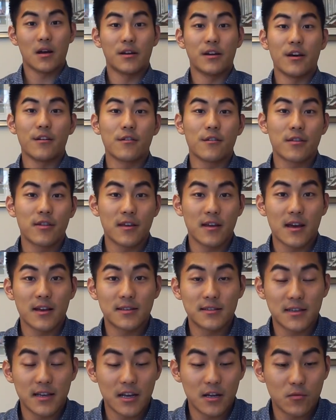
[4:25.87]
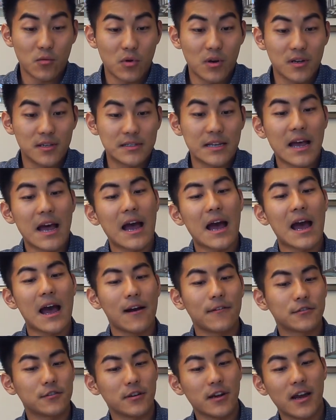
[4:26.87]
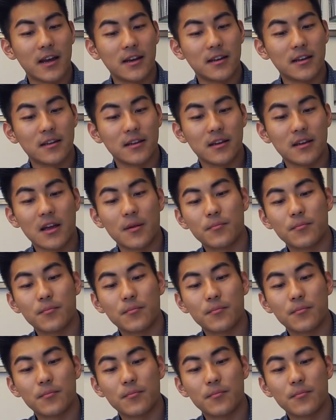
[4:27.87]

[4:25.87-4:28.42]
Another thing I said was, after editing,